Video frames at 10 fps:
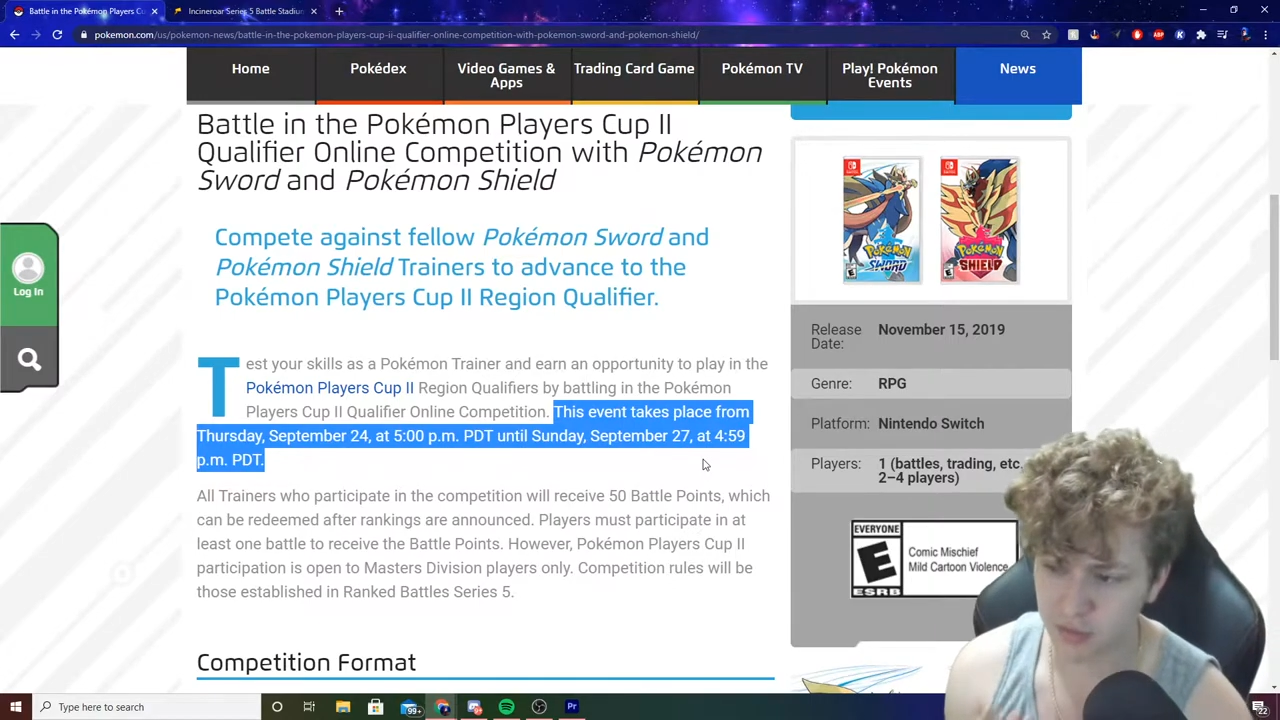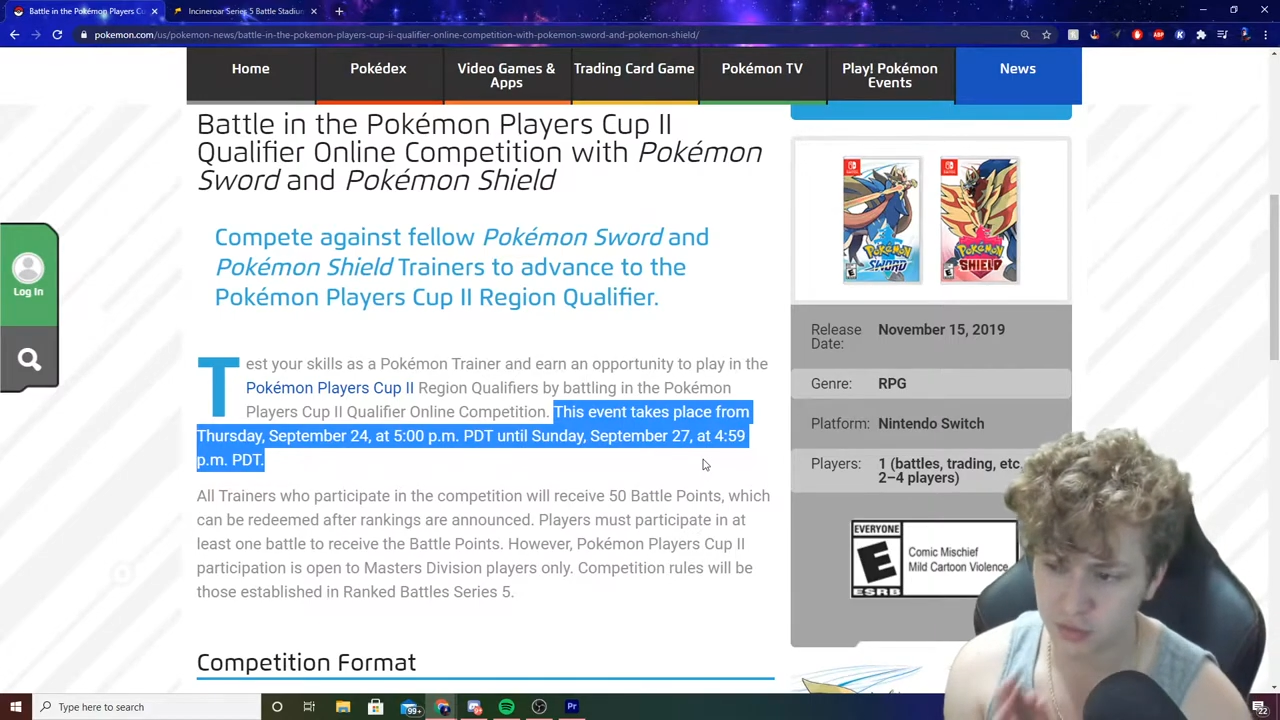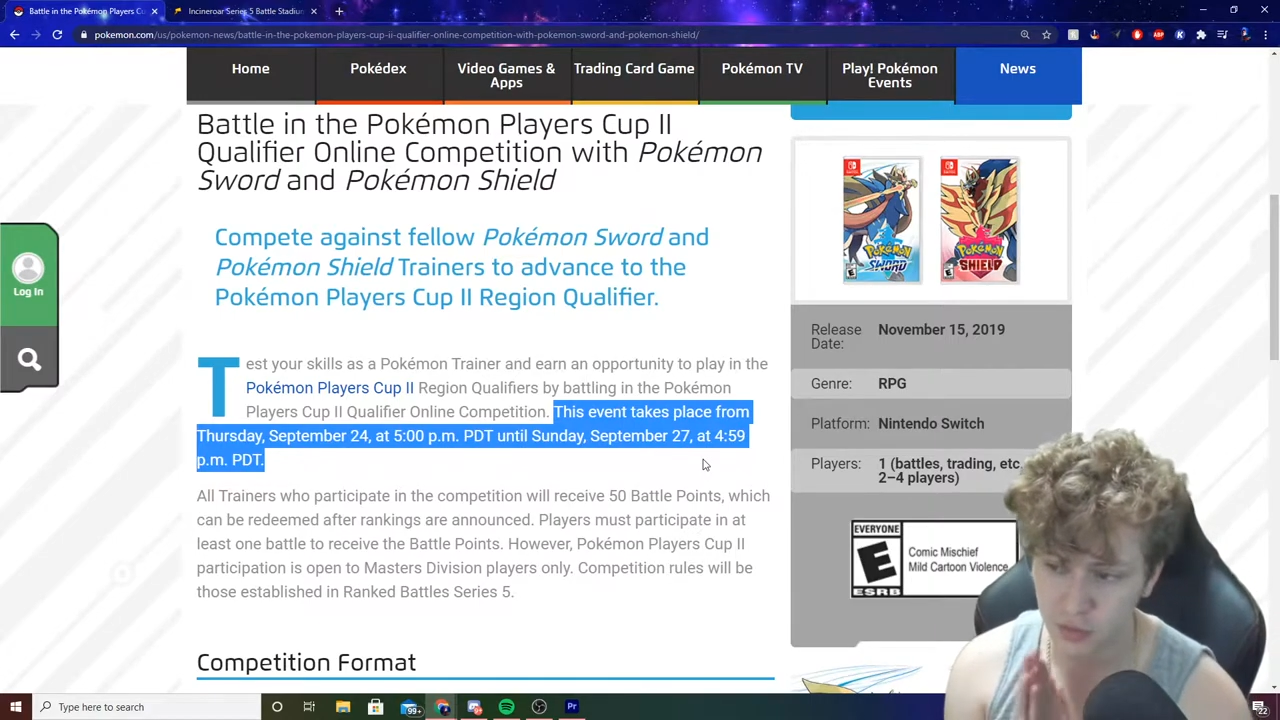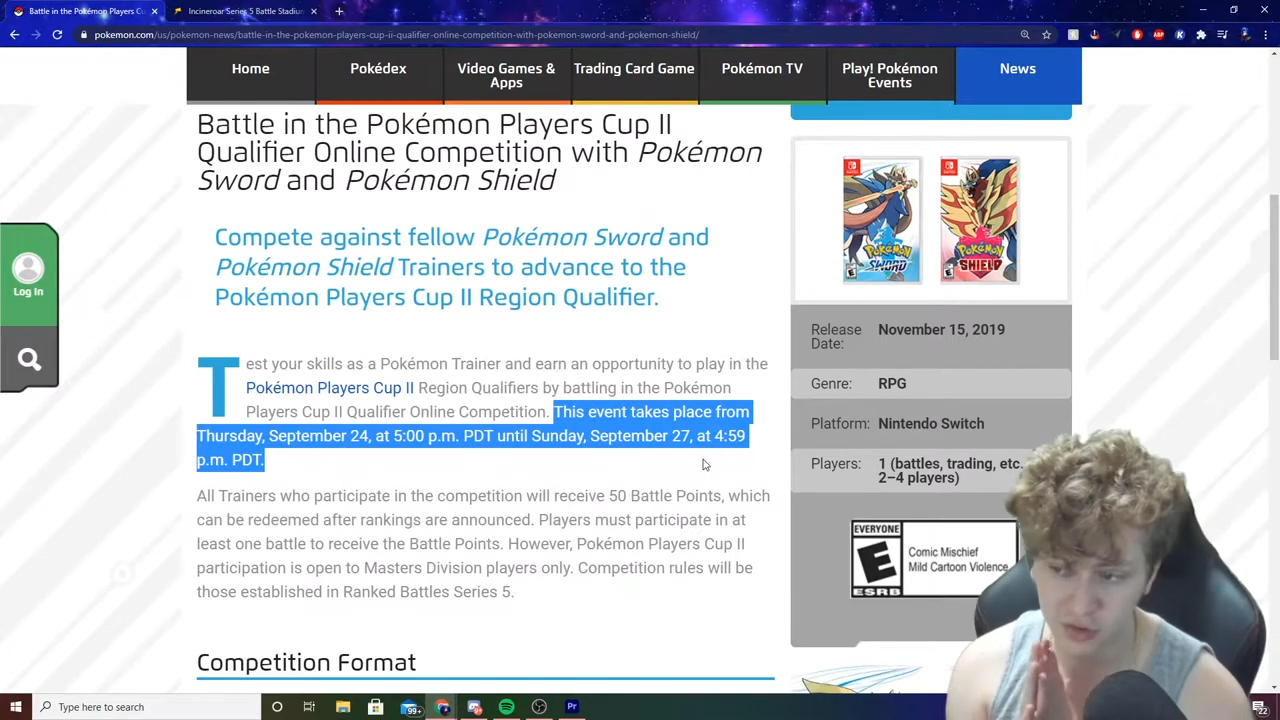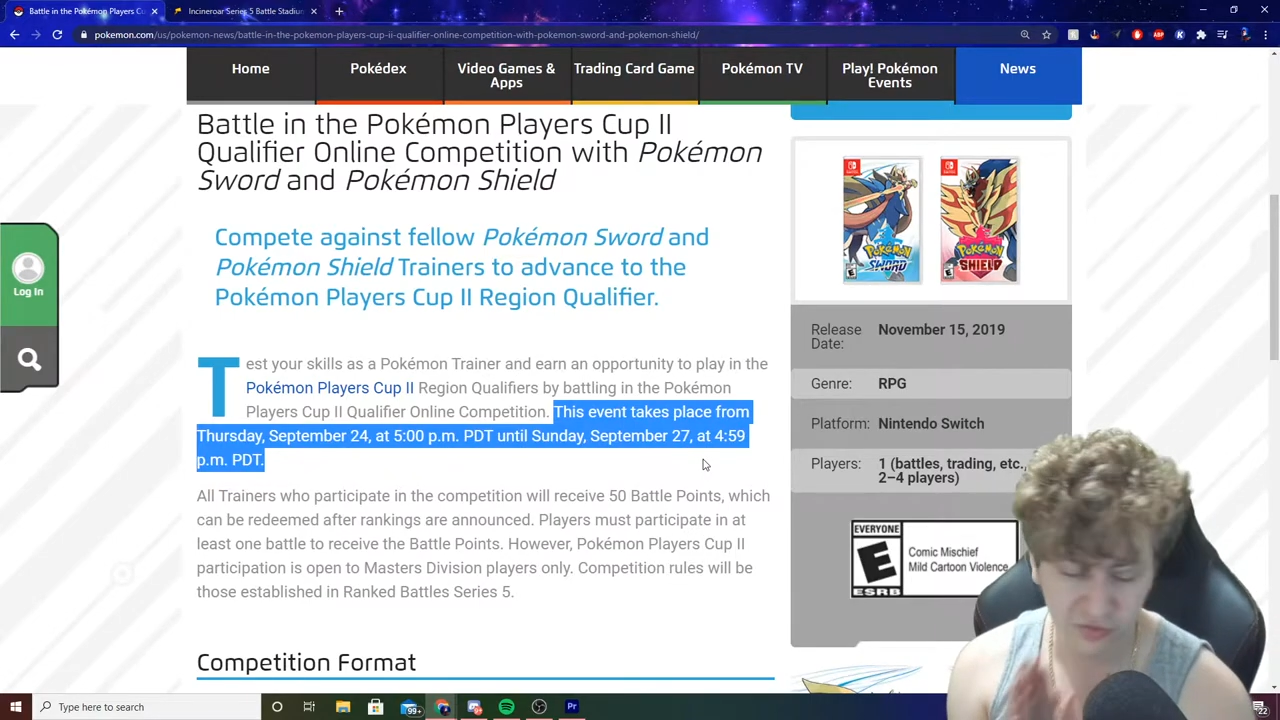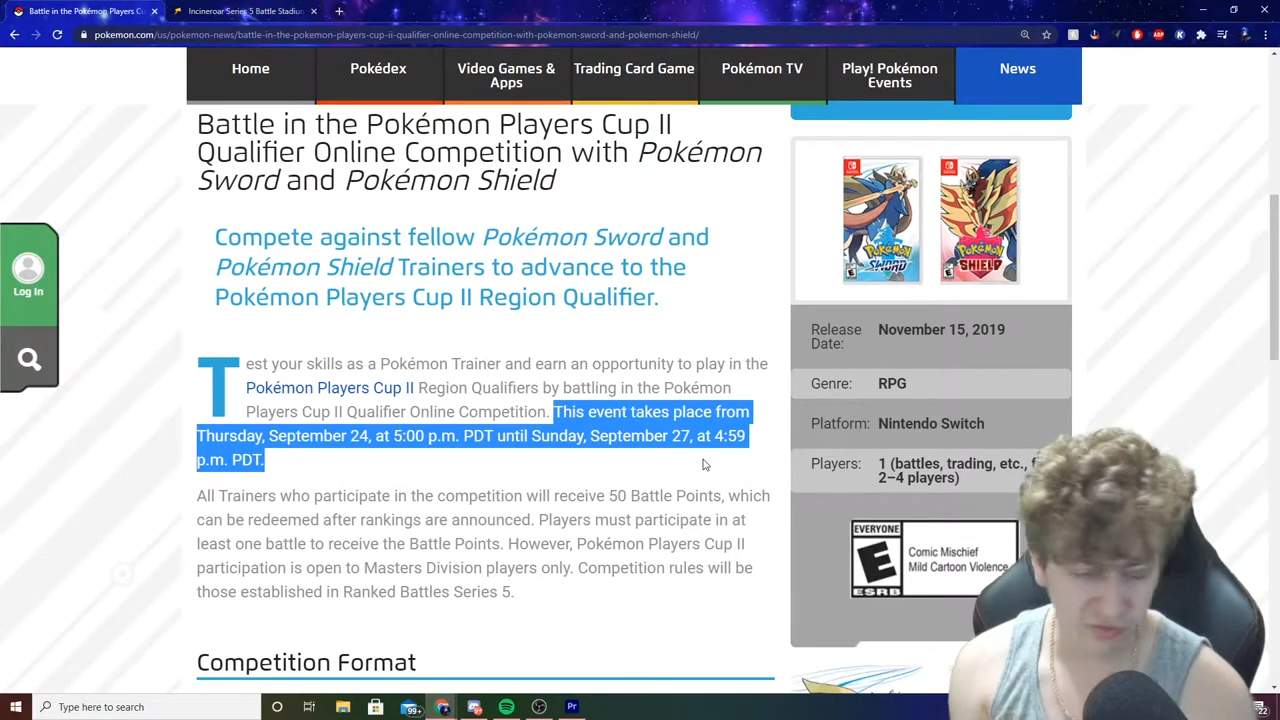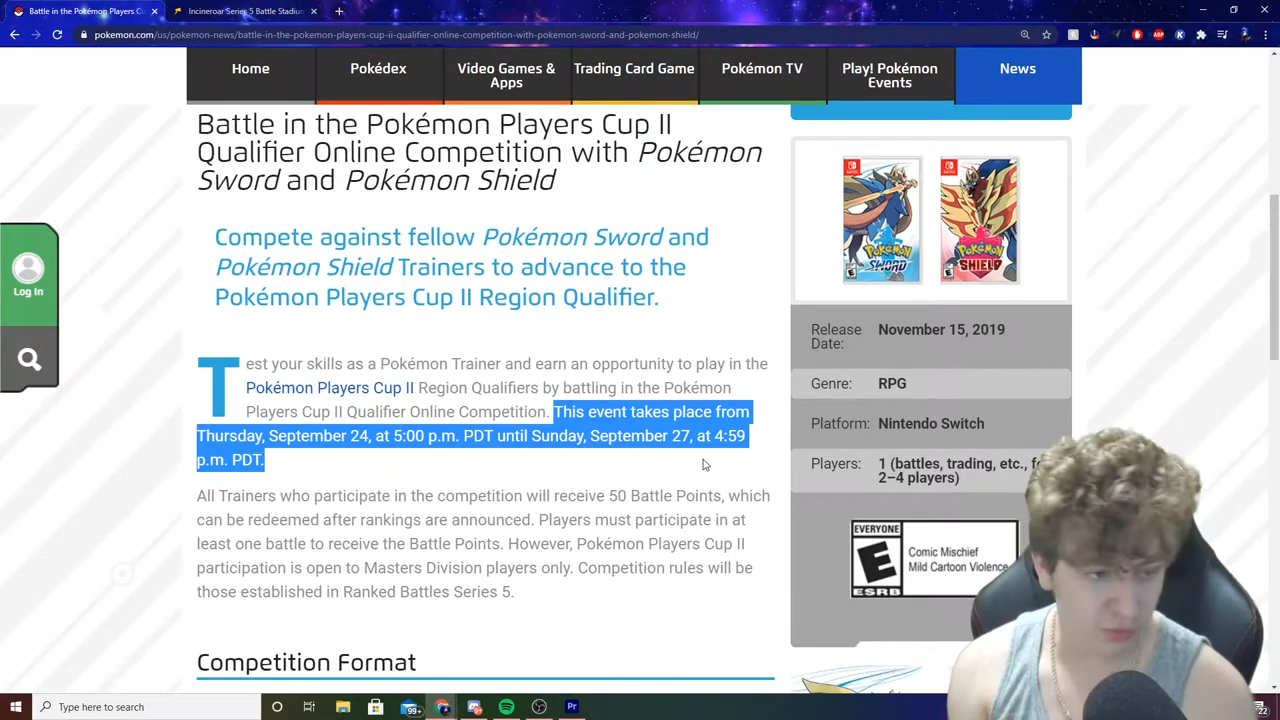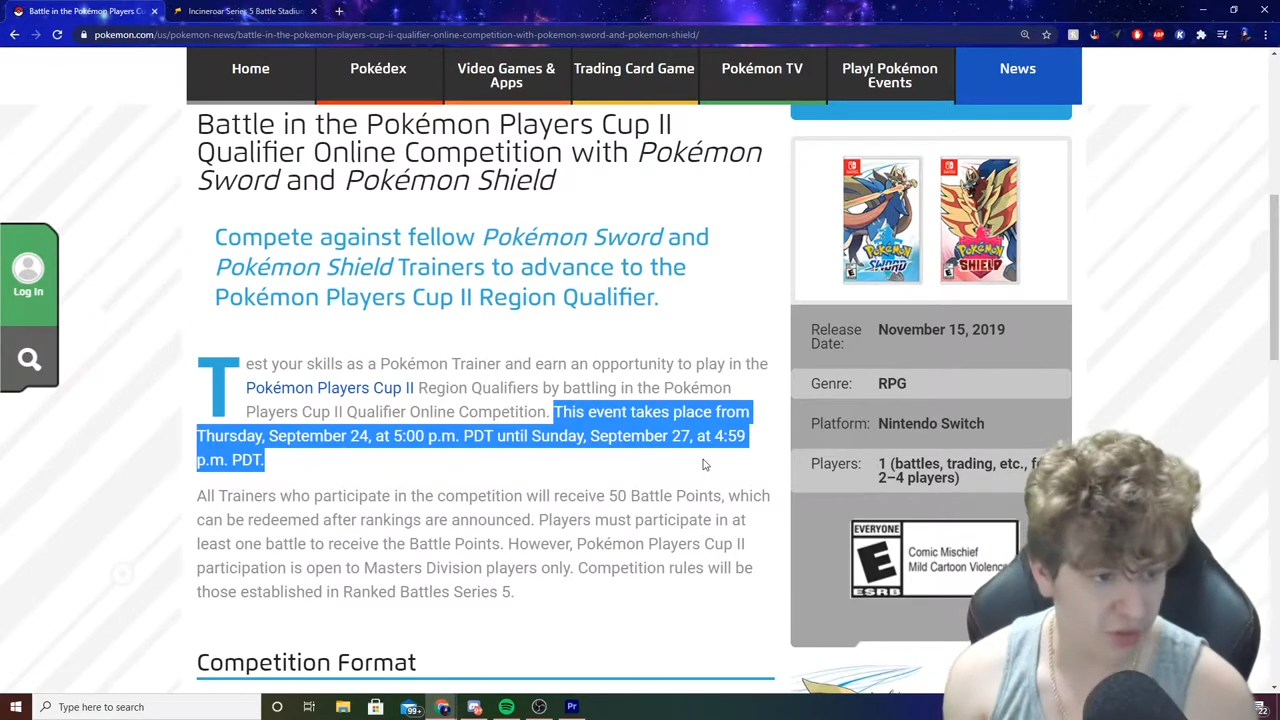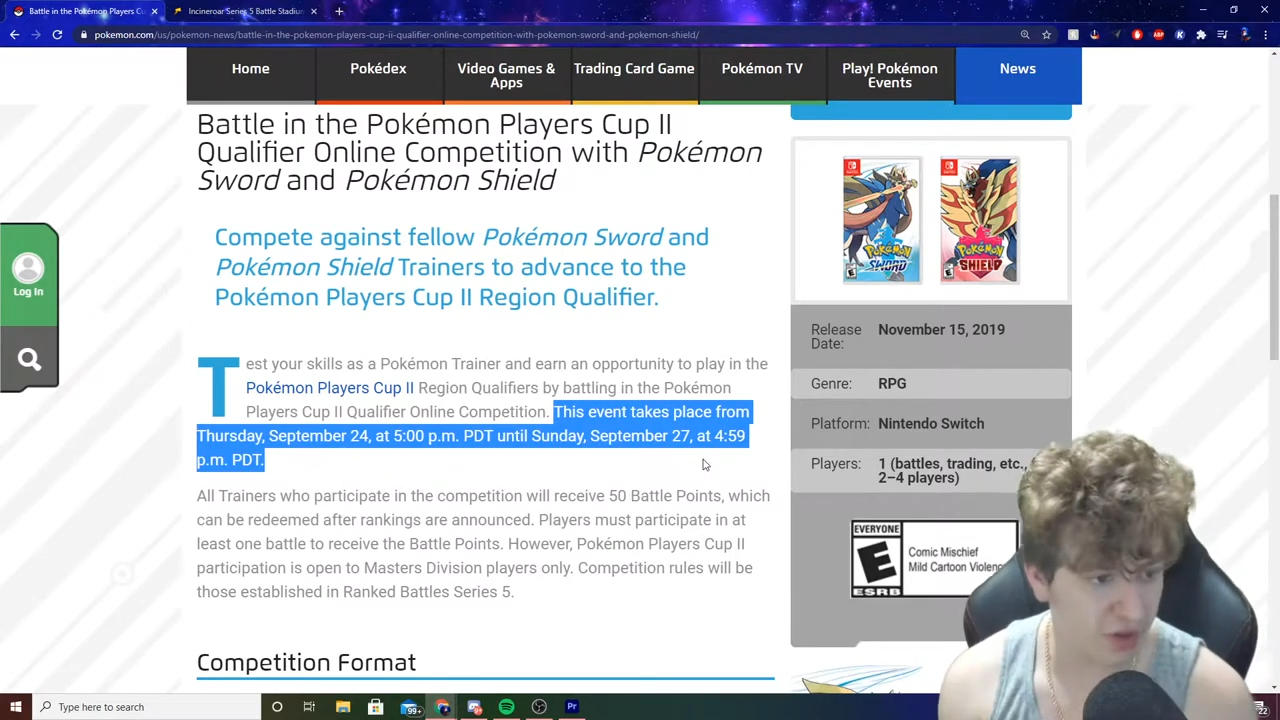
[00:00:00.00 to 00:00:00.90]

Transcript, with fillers: 24th,